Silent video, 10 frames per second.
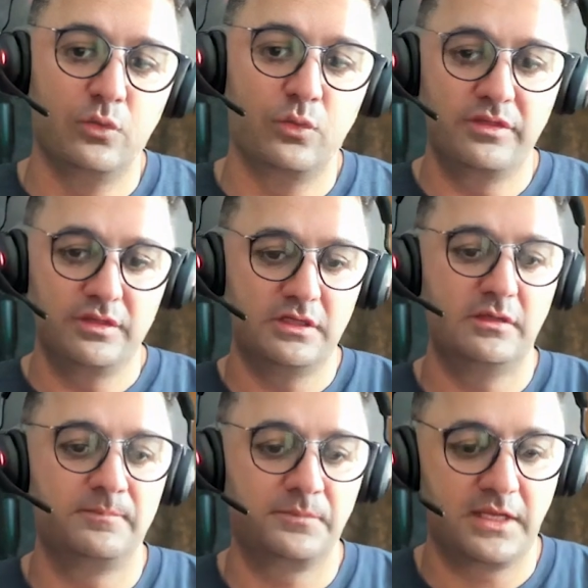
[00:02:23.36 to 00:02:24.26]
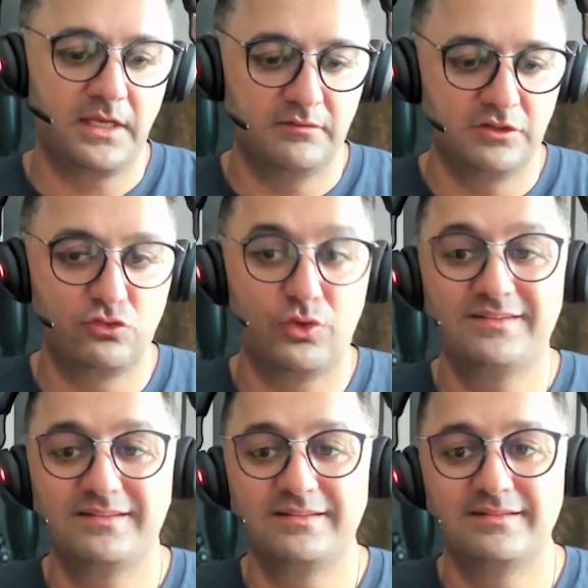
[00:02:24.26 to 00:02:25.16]
with an kind of
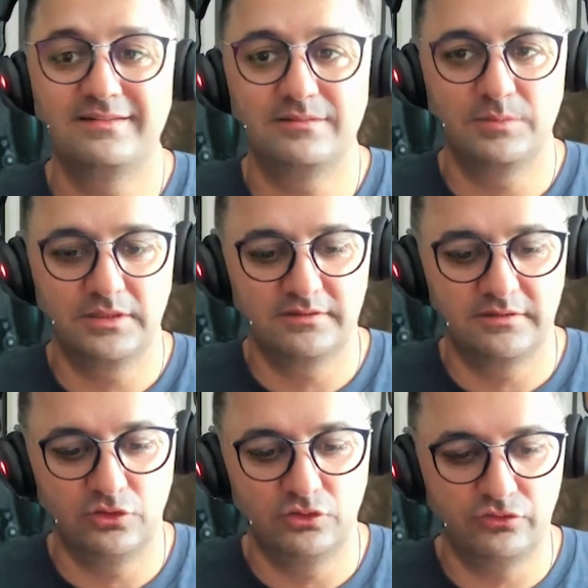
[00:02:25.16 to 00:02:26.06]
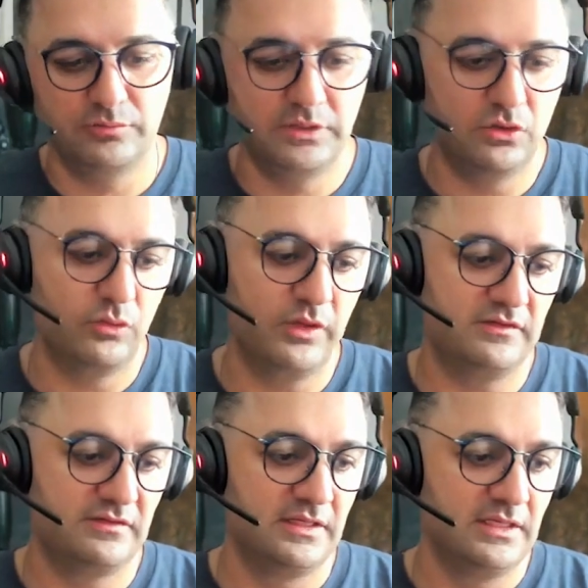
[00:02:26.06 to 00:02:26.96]
addressing system, because it used to be
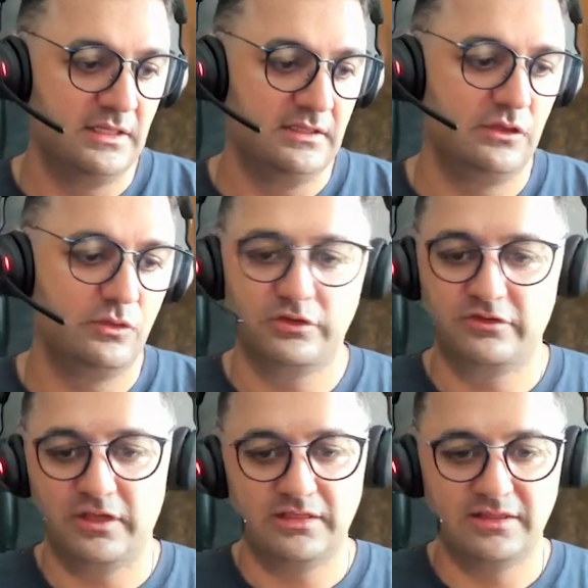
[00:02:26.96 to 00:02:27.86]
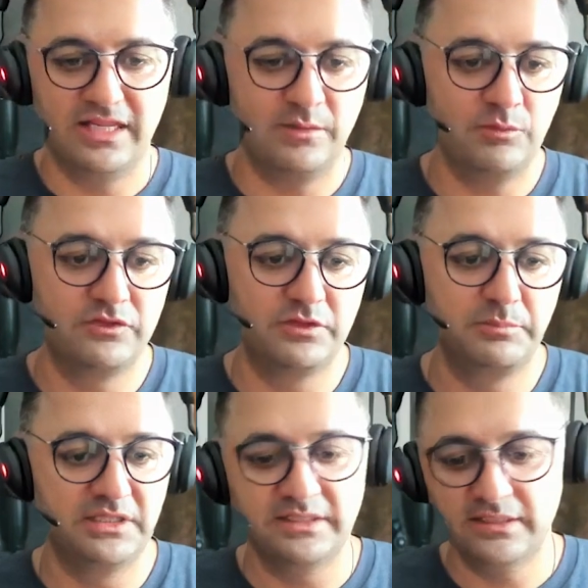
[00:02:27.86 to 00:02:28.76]
always that you were saying the name of the
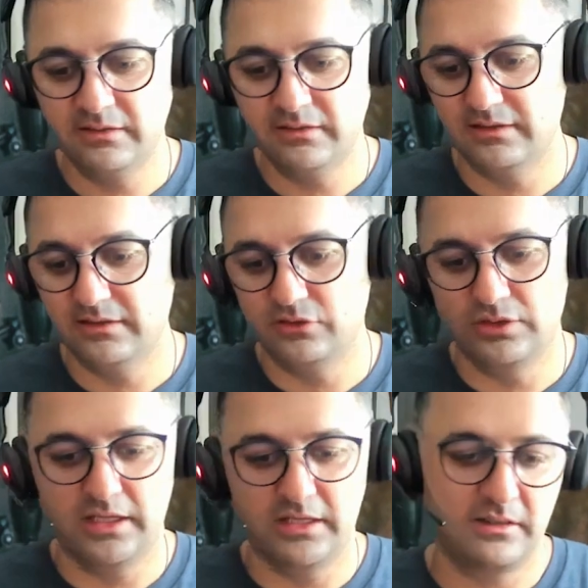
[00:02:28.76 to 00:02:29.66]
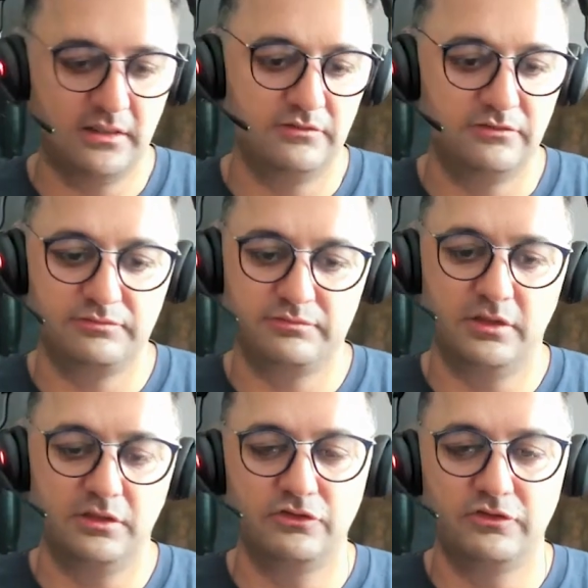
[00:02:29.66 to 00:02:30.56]
building and then you got to kind of
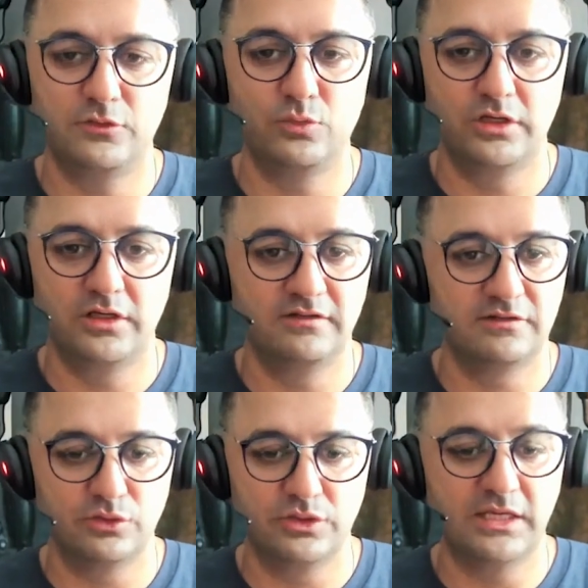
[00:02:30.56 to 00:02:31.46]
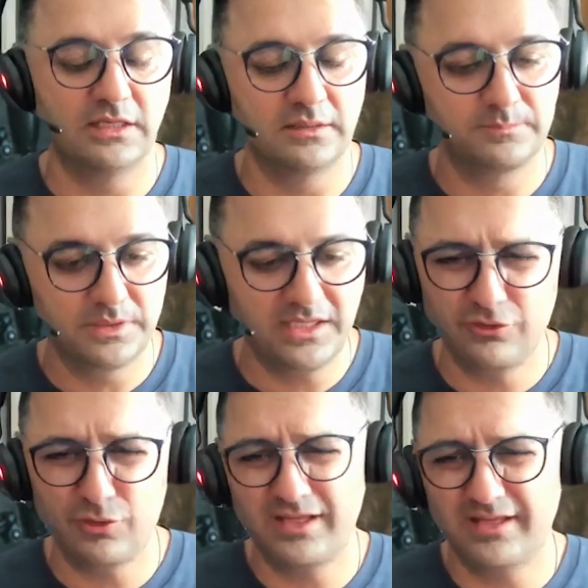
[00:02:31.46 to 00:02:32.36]
understand where it is located. But
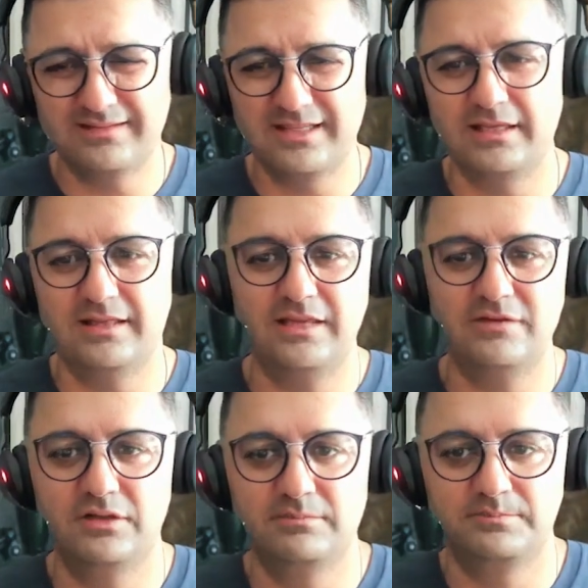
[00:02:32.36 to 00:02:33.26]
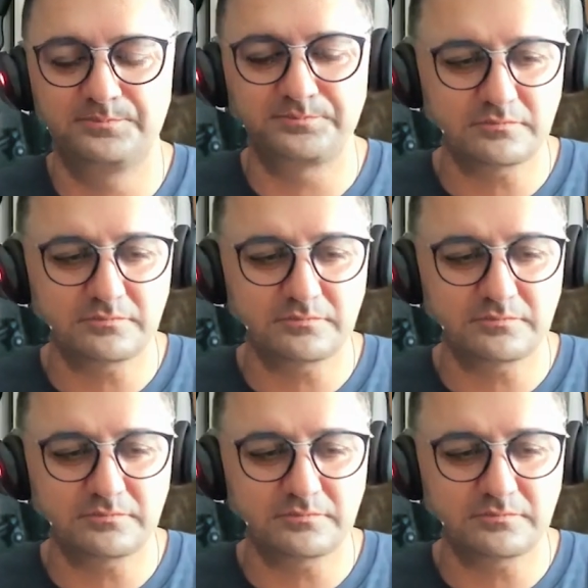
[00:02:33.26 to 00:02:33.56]
anyway, I guess they even,